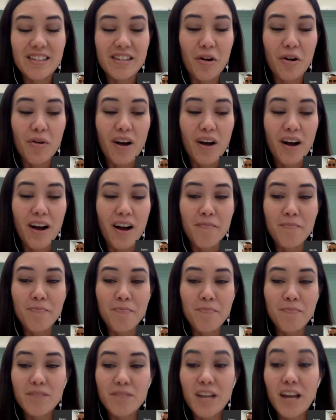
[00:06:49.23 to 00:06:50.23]
So
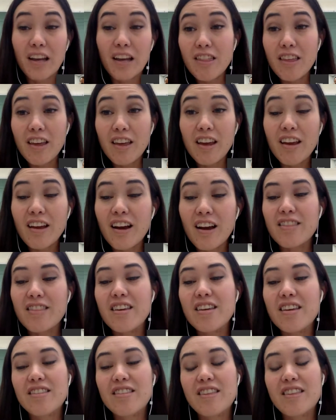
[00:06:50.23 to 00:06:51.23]
techie thing I
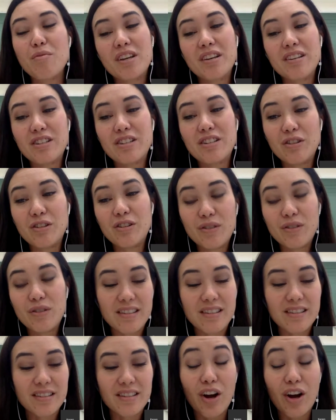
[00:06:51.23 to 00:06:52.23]
think that we could do
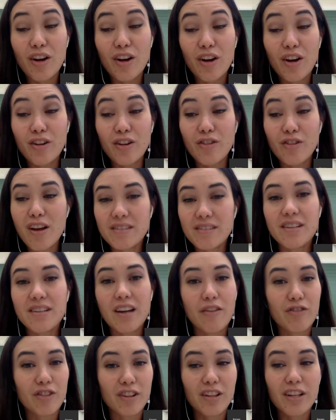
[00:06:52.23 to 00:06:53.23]
is to honor them
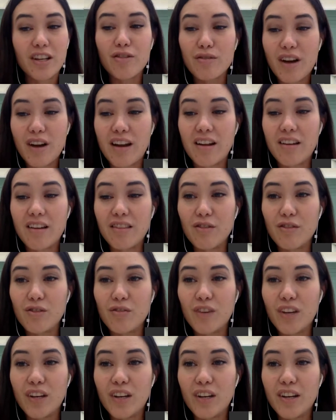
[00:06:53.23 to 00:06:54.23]
is definitely creating
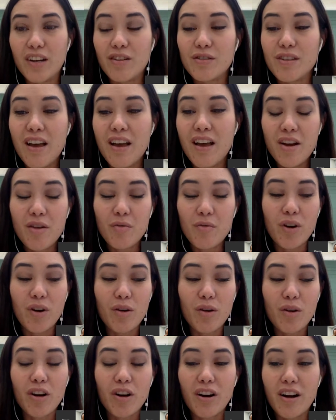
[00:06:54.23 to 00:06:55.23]
those videos
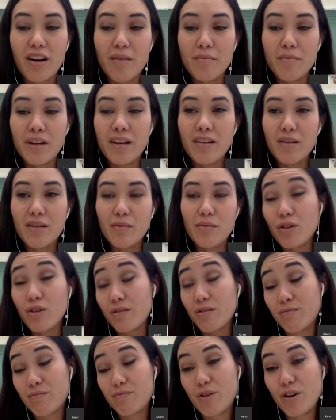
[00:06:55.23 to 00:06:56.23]
where
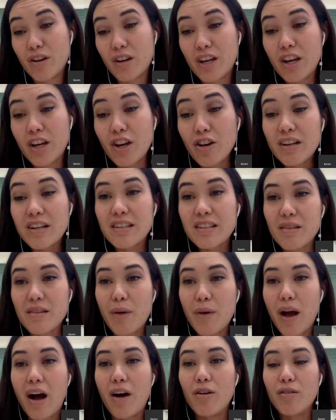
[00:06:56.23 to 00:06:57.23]
we're
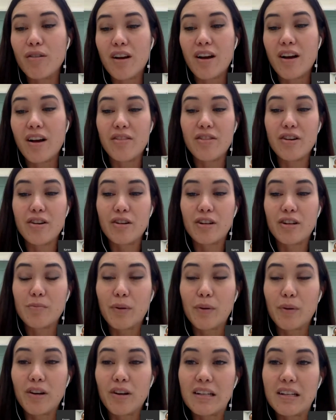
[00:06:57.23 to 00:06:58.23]
curious about their
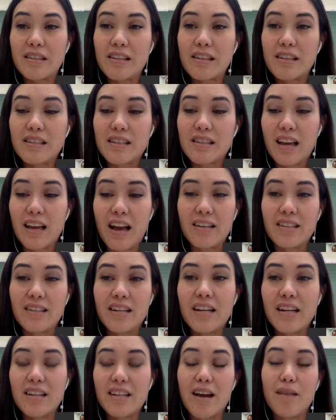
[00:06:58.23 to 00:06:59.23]
experiences
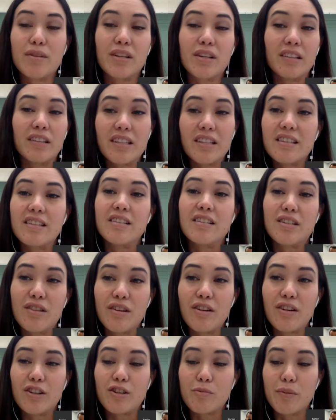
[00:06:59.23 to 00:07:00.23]
and take time to listen
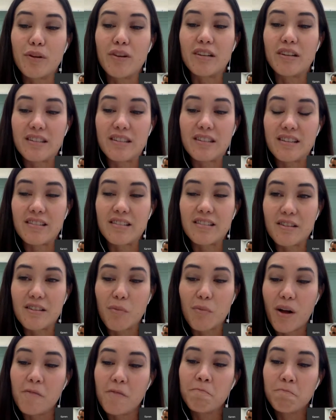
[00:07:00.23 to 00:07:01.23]
to their experiences
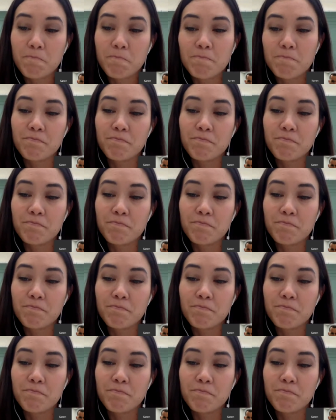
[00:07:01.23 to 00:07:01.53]
as well.